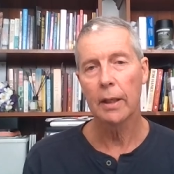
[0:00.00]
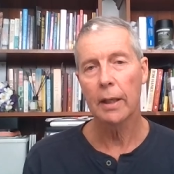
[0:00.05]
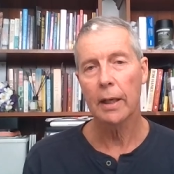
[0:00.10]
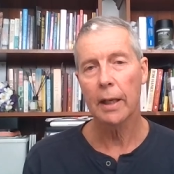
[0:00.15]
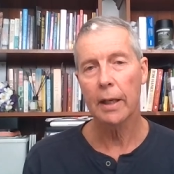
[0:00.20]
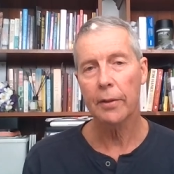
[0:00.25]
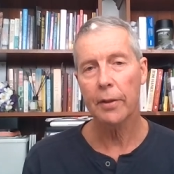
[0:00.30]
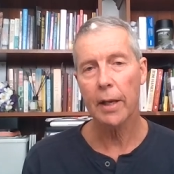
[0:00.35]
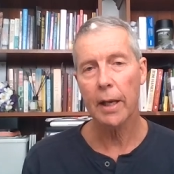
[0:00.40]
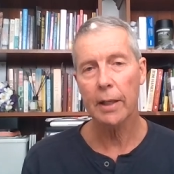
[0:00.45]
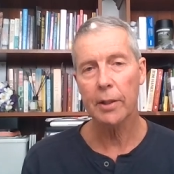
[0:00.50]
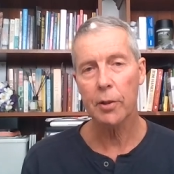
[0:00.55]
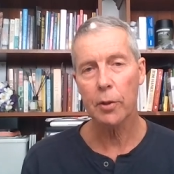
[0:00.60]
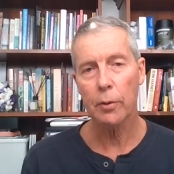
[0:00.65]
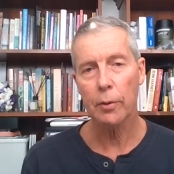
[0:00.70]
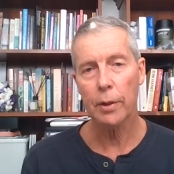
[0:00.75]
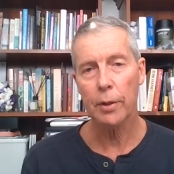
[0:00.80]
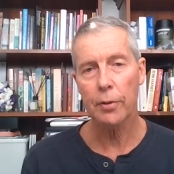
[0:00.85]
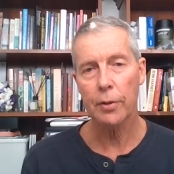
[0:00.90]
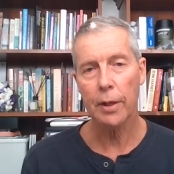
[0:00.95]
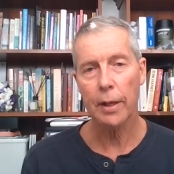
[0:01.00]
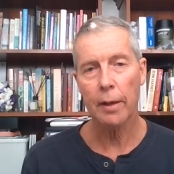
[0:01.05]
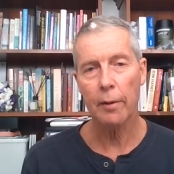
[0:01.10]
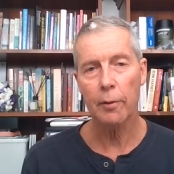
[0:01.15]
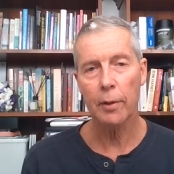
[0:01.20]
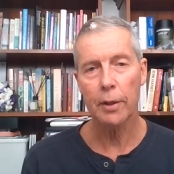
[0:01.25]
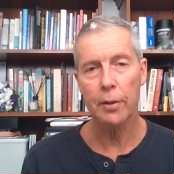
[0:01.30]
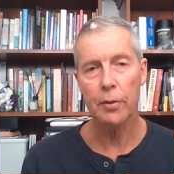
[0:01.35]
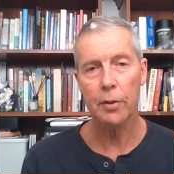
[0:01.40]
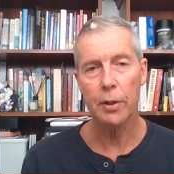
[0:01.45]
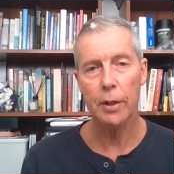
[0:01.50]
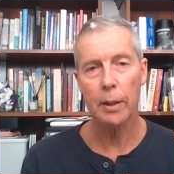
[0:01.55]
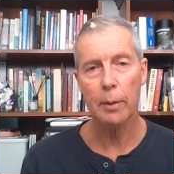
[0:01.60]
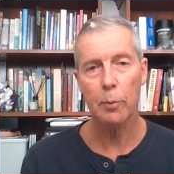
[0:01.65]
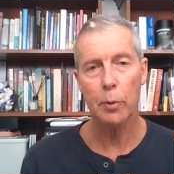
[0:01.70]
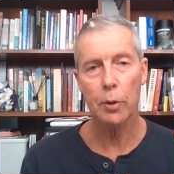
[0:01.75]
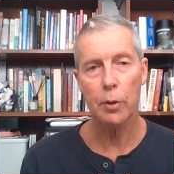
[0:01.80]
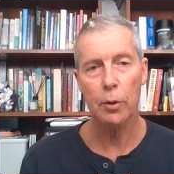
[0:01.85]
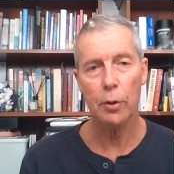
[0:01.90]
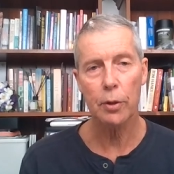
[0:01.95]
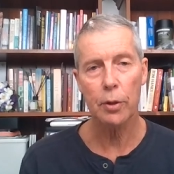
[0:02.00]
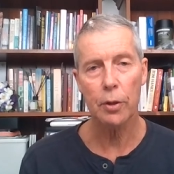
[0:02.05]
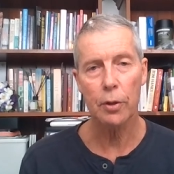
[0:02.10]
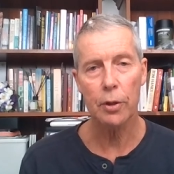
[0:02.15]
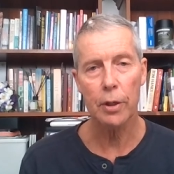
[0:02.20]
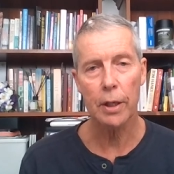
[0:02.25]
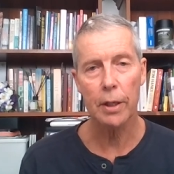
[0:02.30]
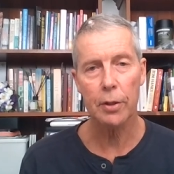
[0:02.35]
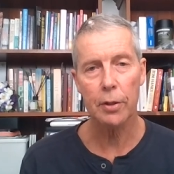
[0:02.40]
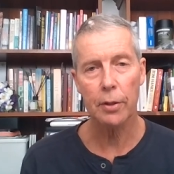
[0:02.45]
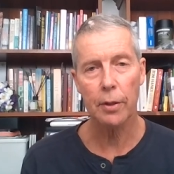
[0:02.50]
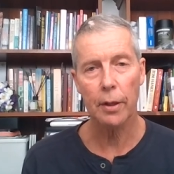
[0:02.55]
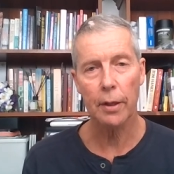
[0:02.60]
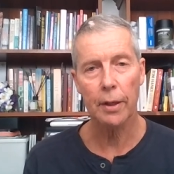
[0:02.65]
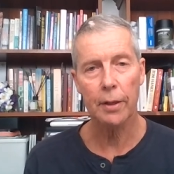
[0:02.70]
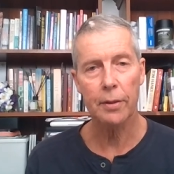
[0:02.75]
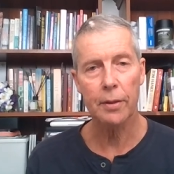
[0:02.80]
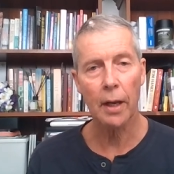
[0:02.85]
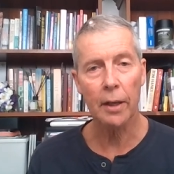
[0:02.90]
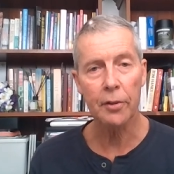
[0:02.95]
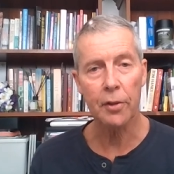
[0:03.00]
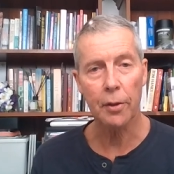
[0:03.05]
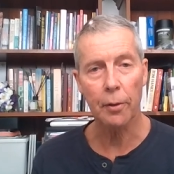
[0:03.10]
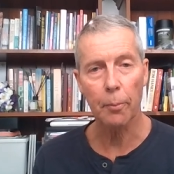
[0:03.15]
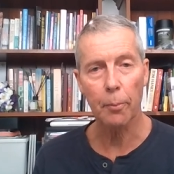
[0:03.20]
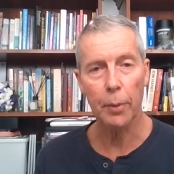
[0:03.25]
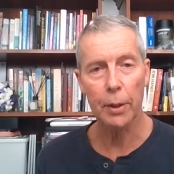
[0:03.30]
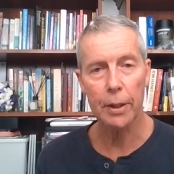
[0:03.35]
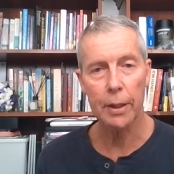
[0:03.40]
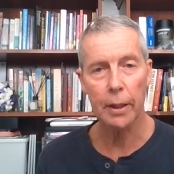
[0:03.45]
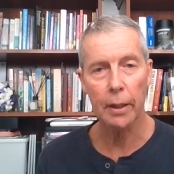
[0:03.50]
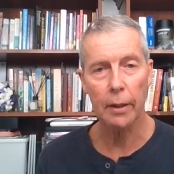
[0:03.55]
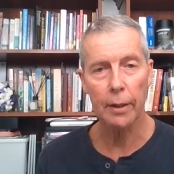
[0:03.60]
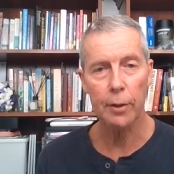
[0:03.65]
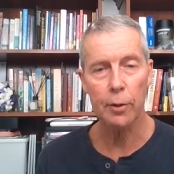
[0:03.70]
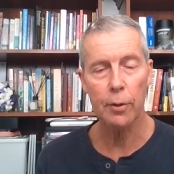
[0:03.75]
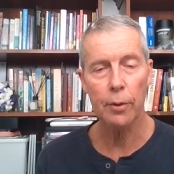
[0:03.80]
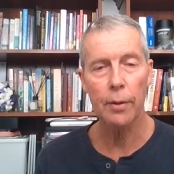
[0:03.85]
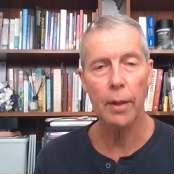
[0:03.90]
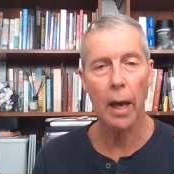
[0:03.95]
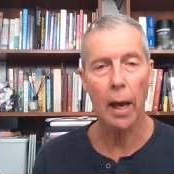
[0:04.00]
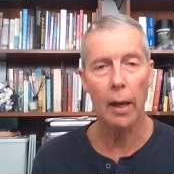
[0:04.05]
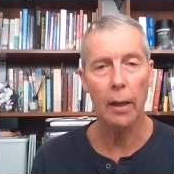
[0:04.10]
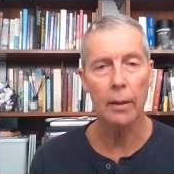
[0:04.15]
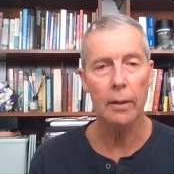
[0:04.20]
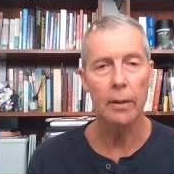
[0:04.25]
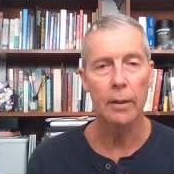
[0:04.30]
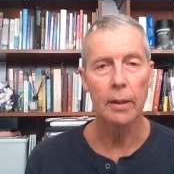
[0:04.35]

And the answer is the evidence seems to suggest that it doesn't particularly do that.